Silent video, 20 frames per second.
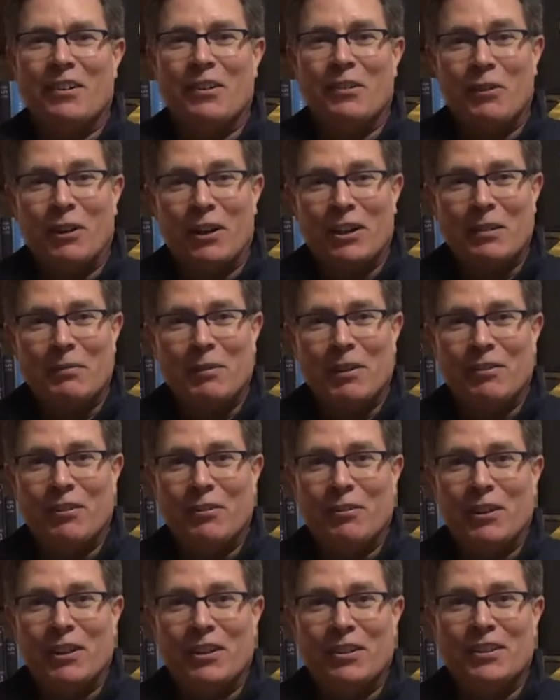Welcome
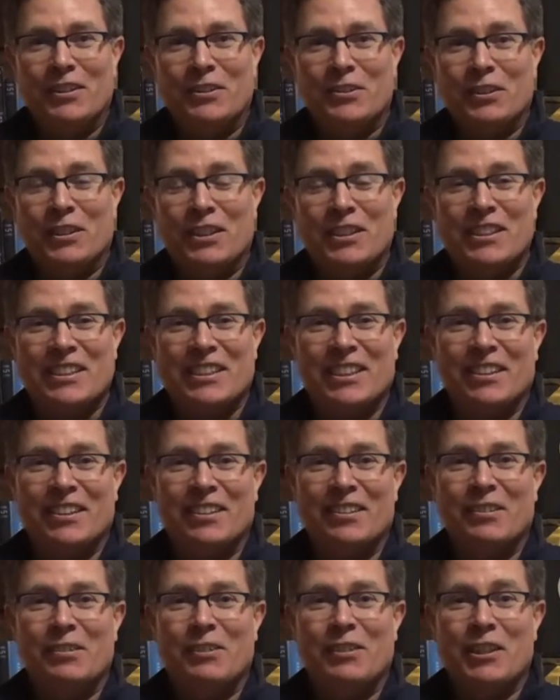everyone to
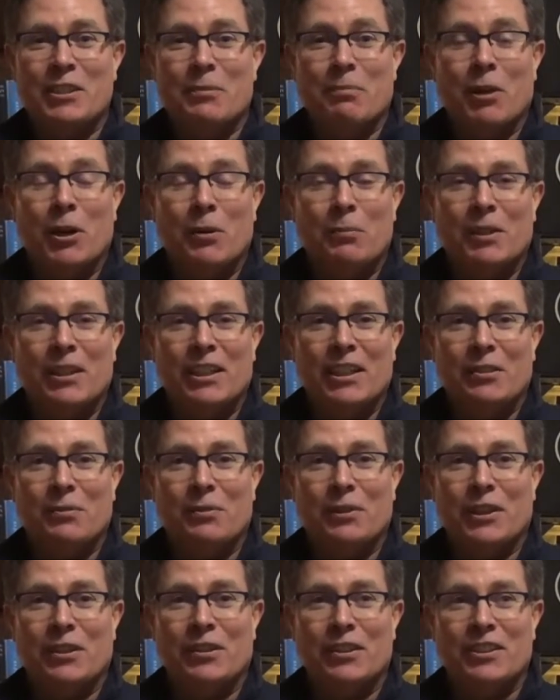this moment
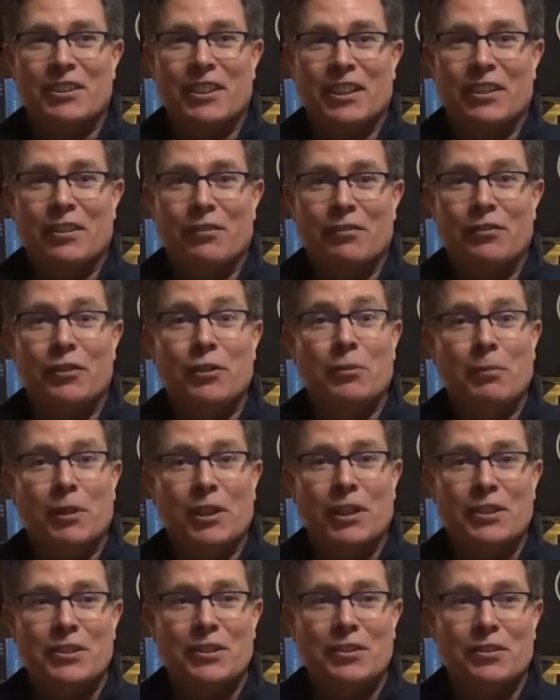that we're going to take a few
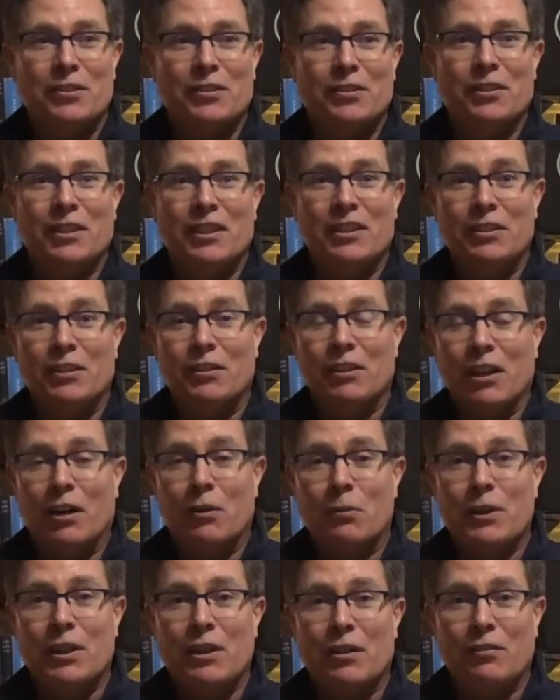minutes during
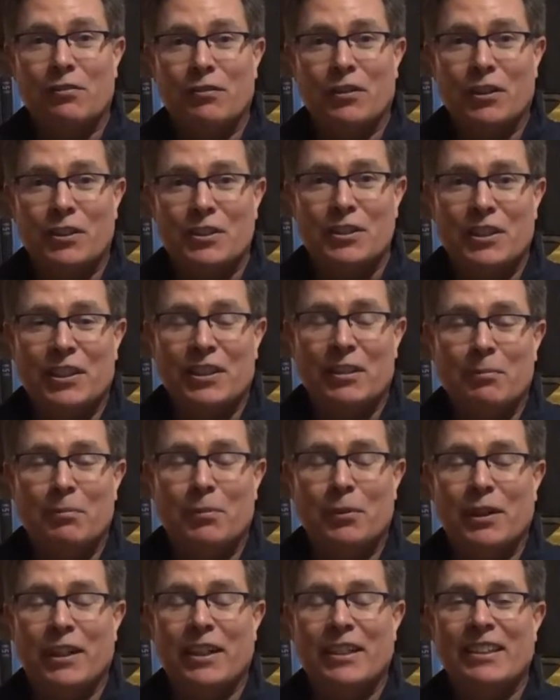our week of fasting and
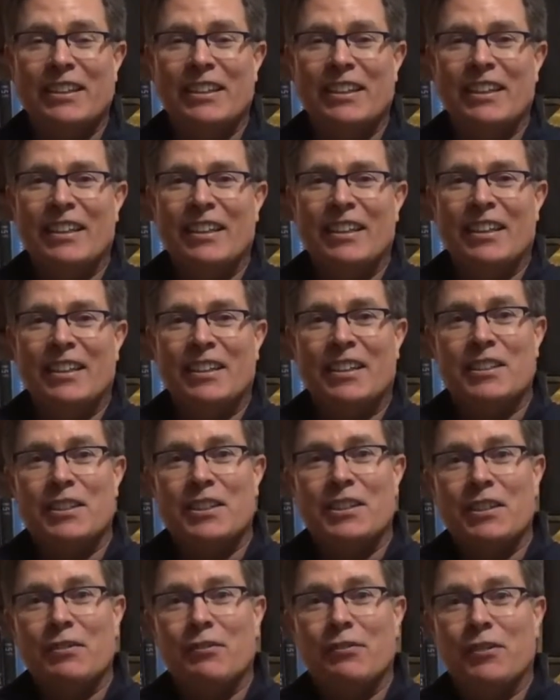prayer. This
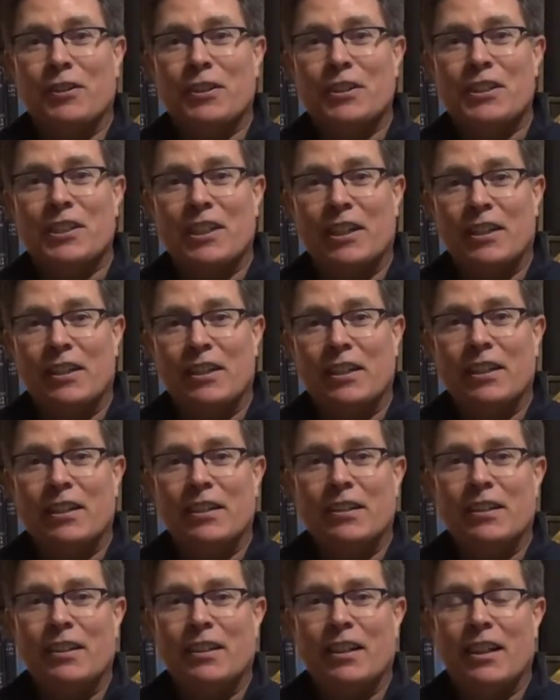is the first
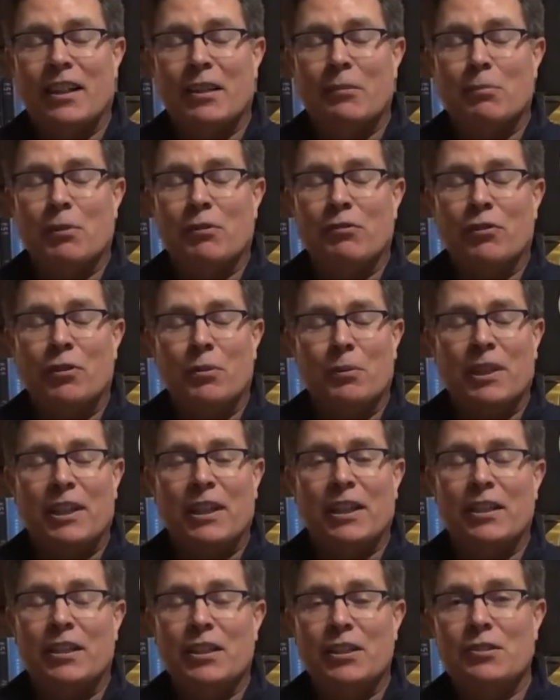Sunday, and before we
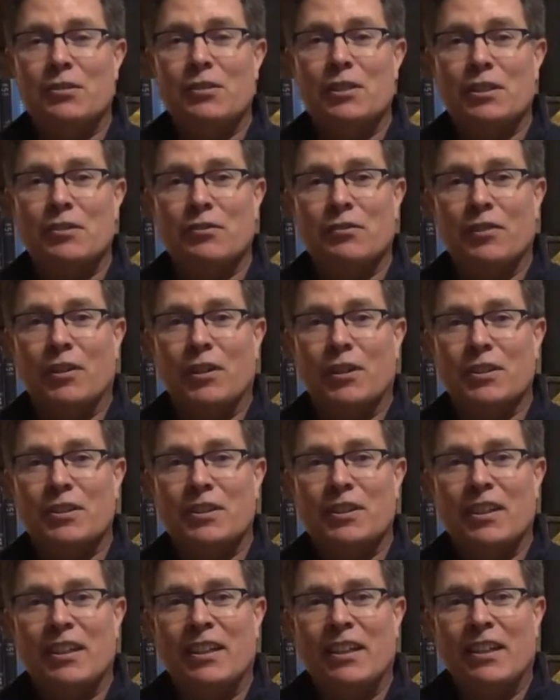get into this fast,